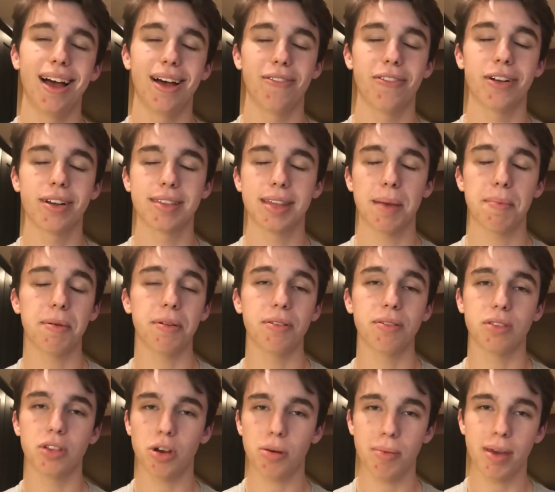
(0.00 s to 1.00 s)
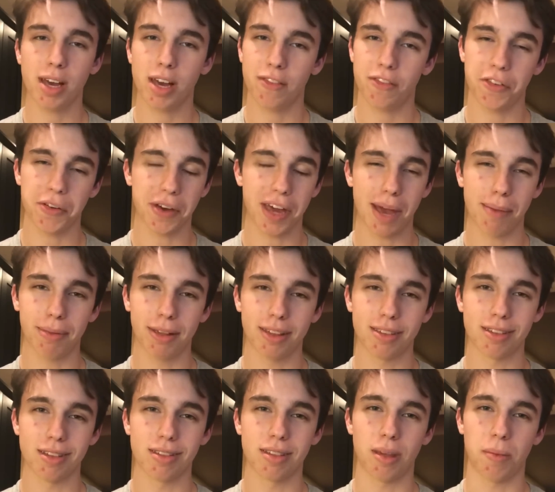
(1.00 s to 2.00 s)
For example, don't make a vocab
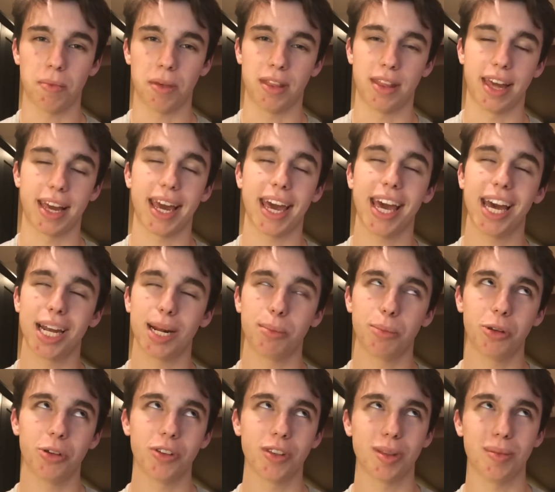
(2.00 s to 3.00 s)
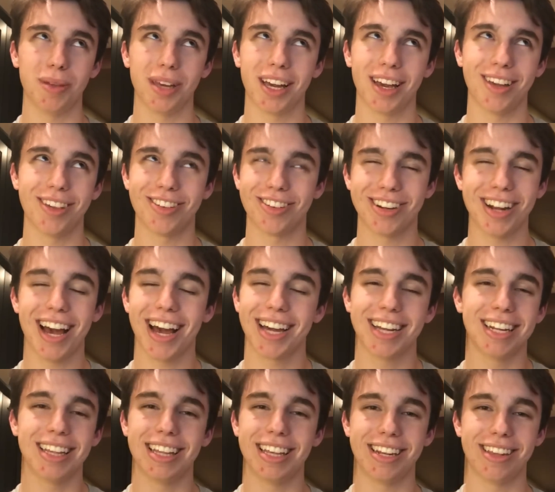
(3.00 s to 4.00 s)
list on something like animals because you're not
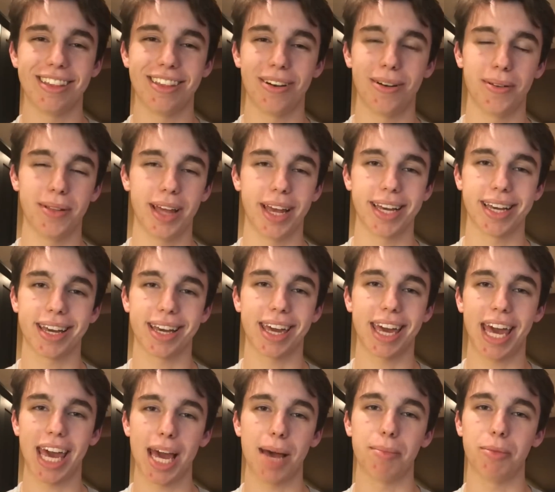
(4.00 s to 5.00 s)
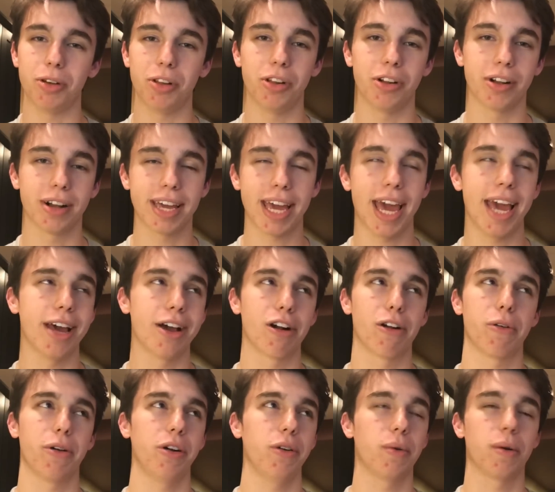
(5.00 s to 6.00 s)
going to need to know like camel or
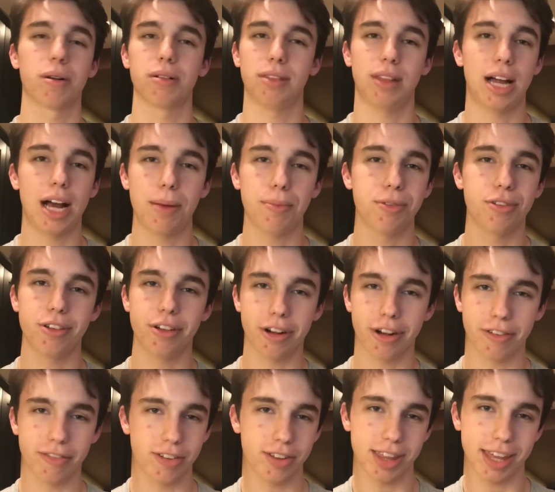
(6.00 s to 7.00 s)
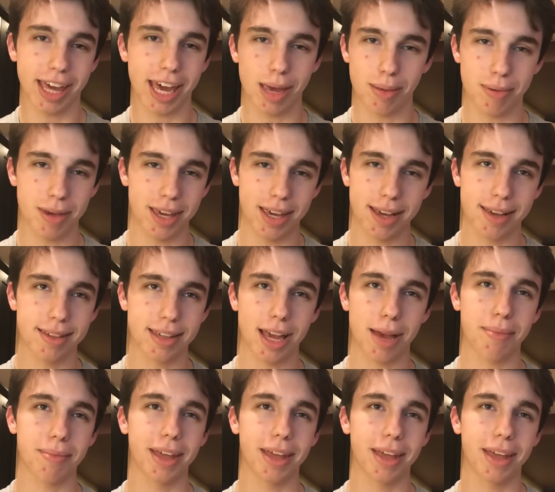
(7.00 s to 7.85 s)
kangaroo or lobster for the AP exam.